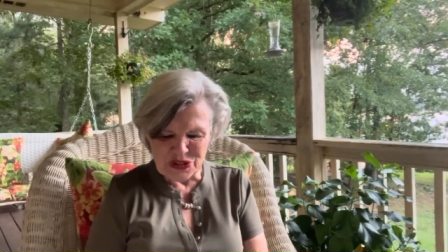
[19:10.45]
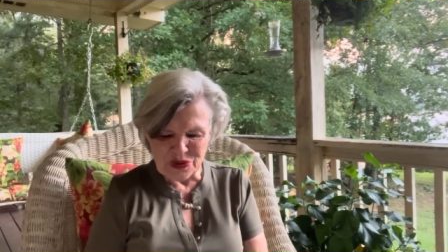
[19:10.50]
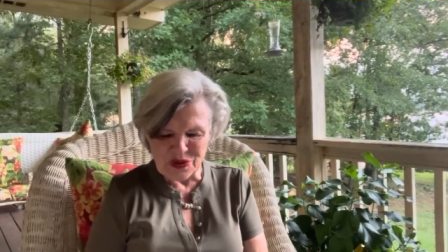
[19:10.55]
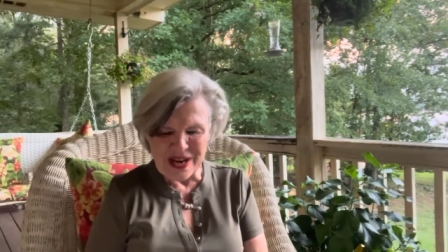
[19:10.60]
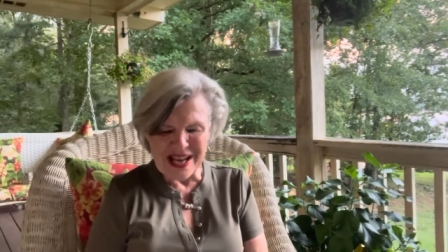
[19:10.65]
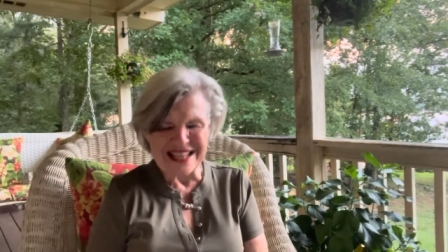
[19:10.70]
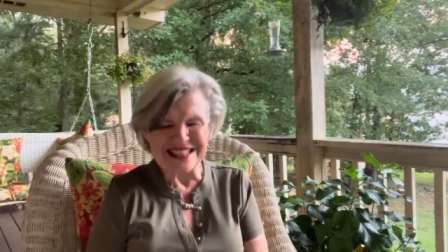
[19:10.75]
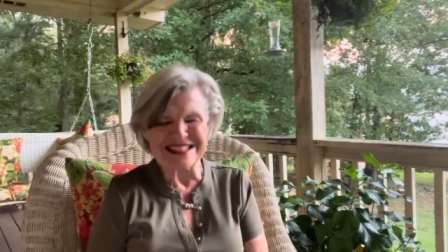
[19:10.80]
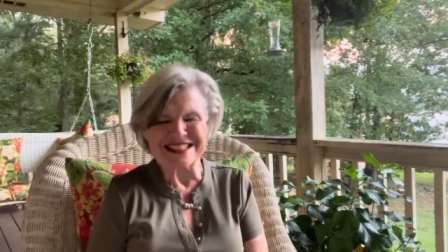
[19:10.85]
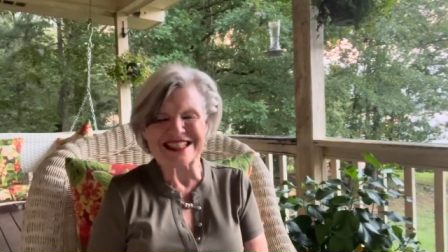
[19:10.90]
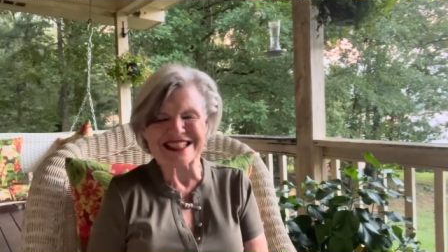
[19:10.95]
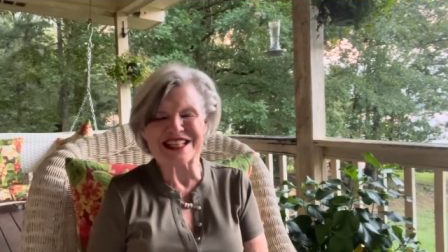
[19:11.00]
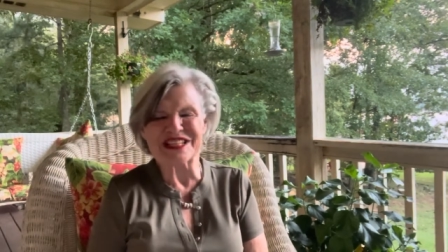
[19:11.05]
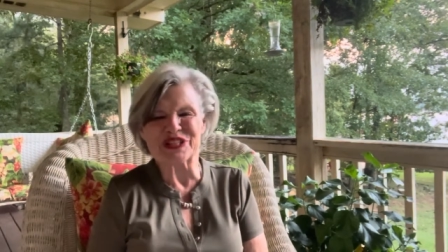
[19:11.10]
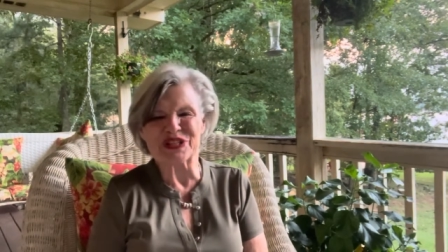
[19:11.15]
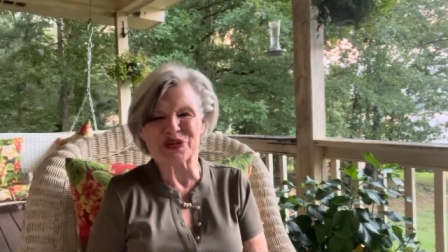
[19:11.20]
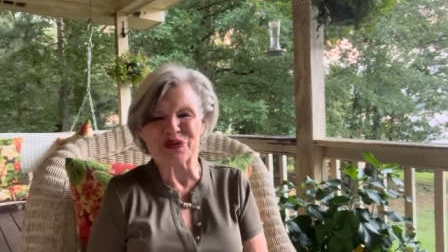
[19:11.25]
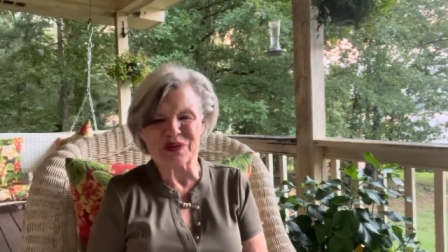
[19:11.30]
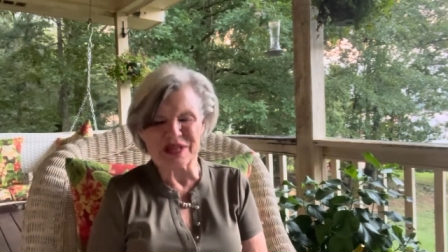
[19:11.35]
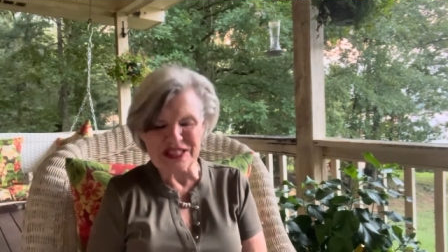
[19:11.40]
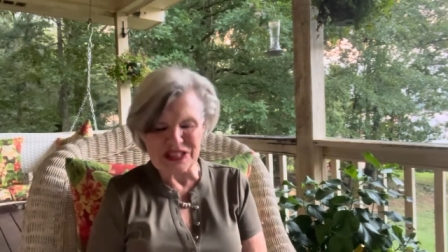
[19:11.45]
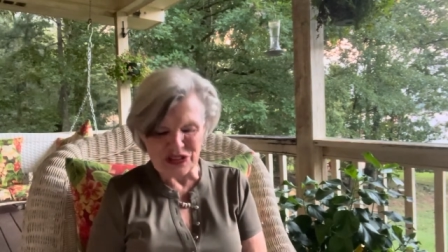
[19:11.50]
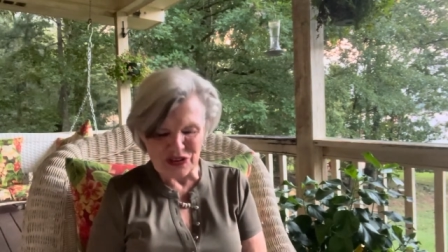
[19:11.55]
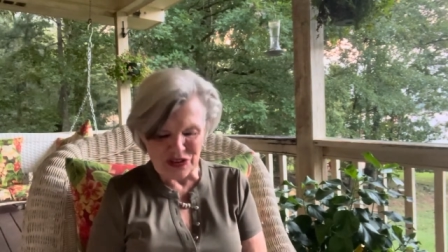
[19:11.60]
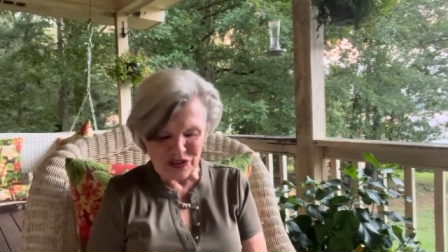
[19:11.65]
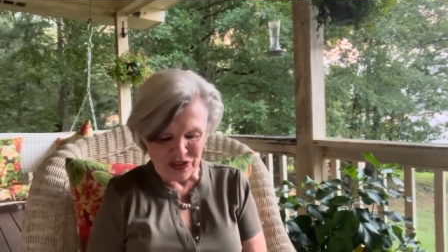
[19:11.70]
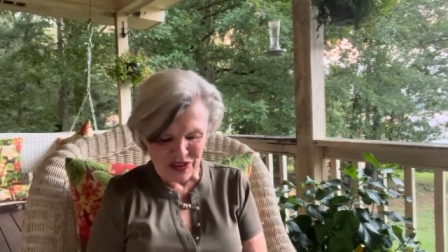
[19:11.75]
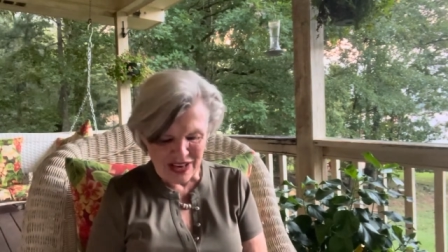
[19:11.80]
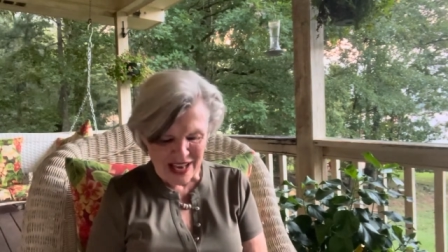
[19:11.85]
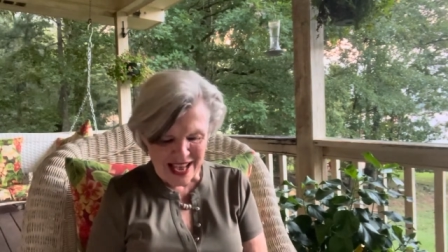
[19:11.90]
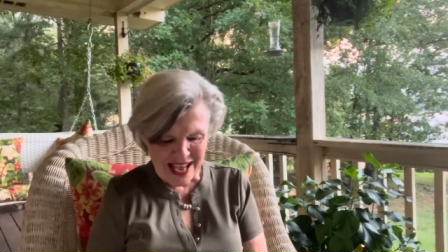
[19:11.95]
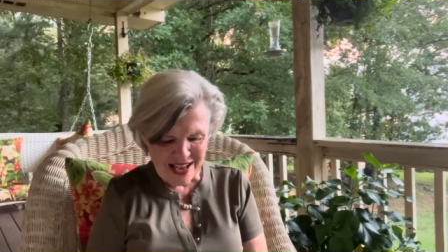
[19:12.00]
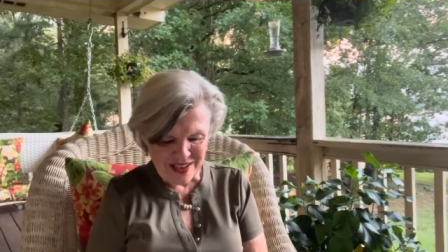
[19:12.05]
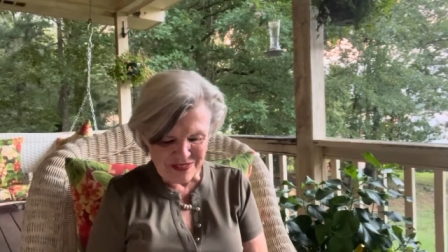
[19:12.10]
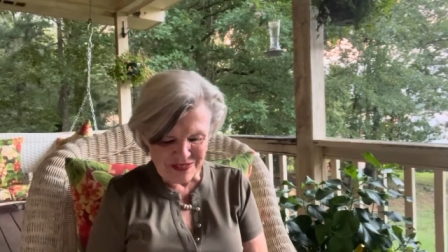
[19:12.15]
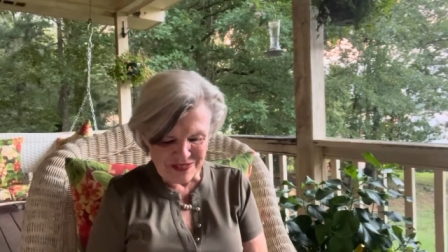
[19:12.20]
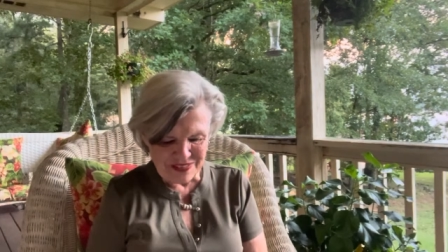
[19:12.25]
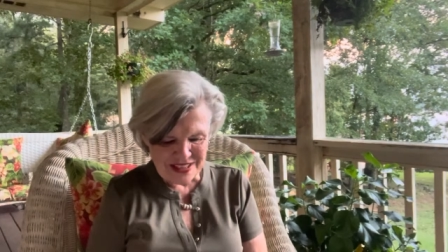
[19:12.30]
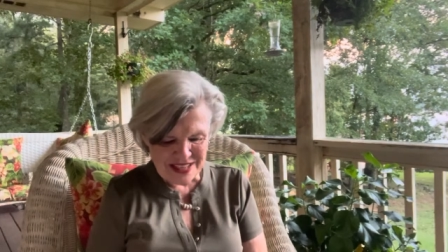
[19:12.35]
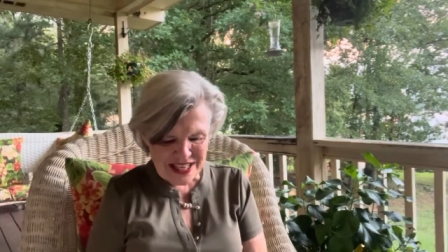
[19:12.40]
Christ unto eternal life.
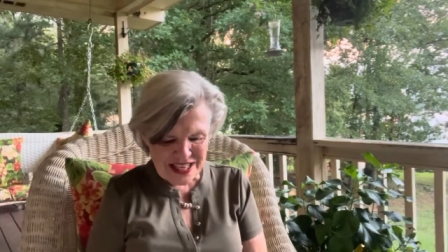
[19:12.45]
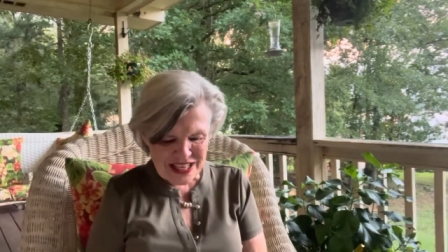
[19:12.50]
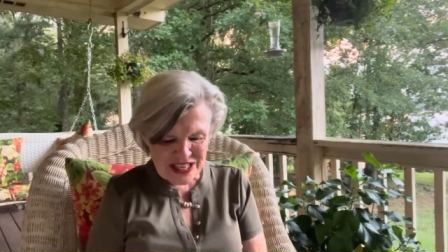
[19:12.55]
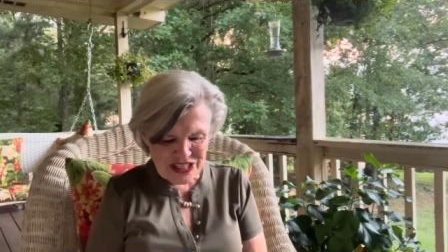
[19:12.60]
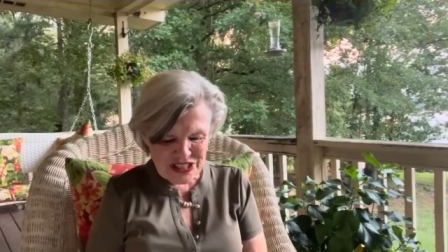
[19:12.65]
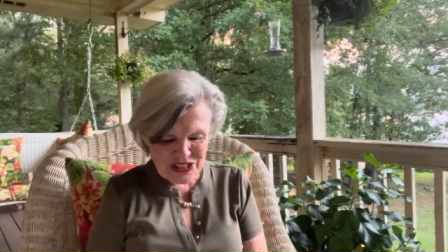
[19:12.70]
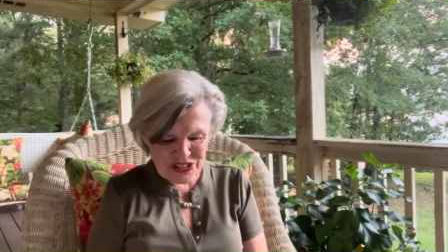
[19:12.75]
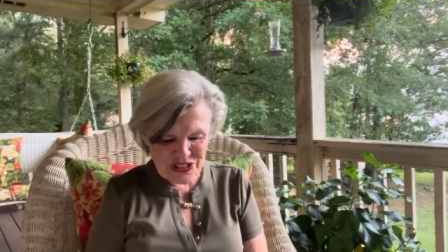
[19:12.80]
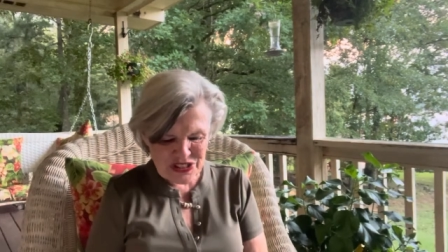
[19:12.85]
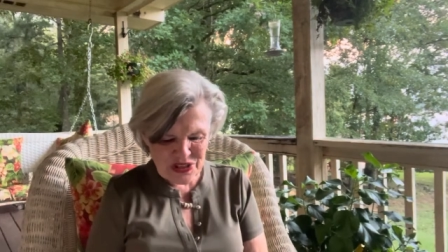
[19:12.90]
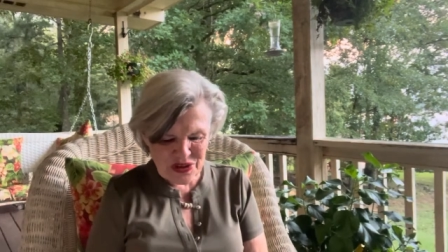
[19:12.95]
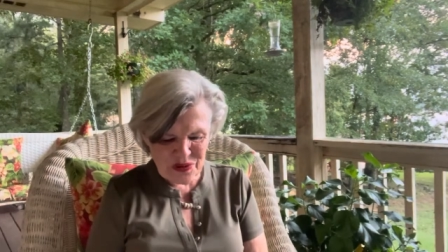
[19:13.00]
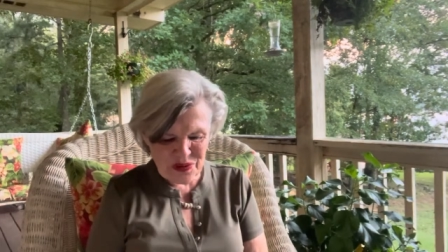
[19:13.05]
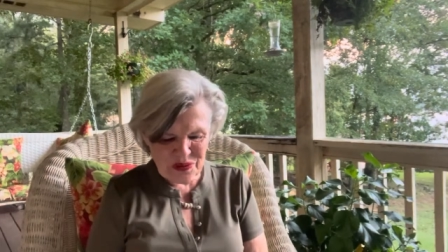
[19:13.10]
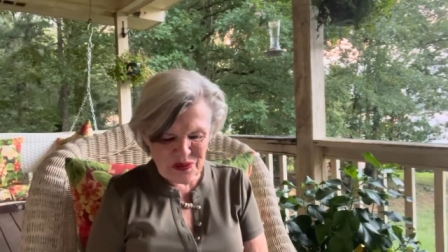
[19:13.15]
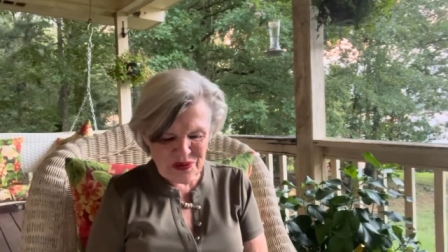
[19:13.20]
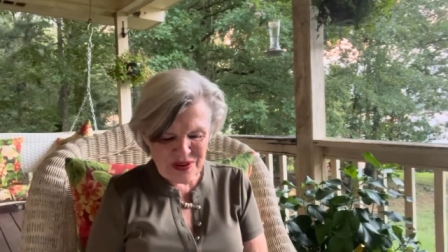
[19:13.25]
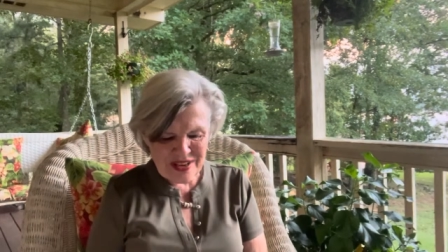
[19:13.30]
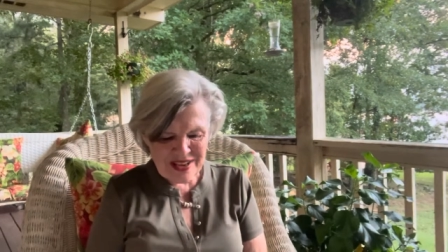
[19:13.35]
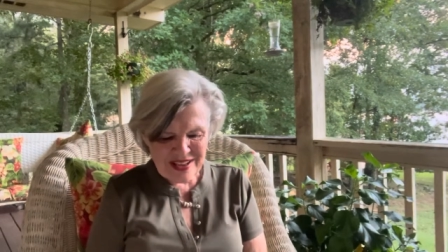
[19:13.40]
So